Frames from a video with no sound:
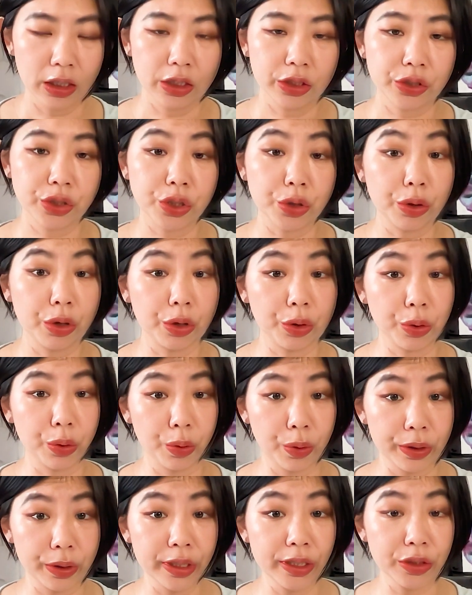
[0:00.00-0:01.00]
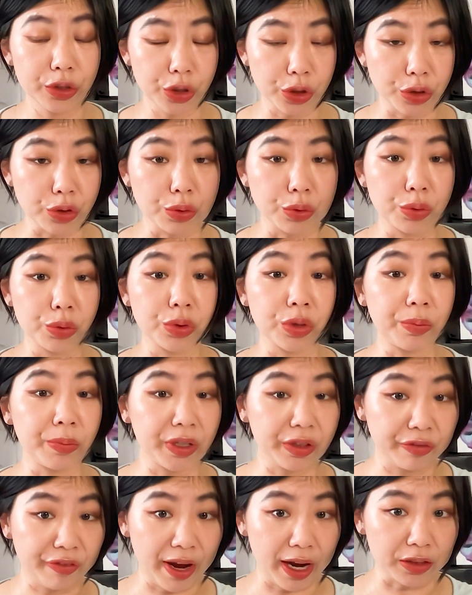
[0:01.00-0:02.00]
So according to the
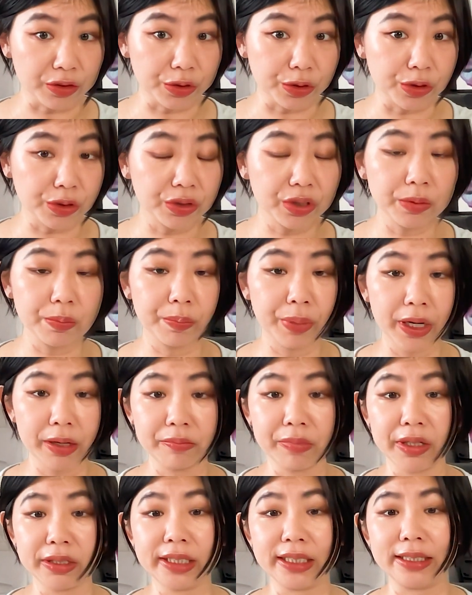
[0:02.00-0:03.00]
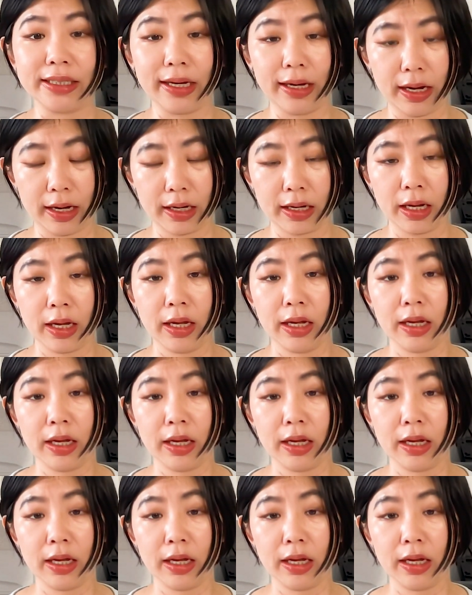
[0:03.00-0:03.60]
manufacturers, pigmented ink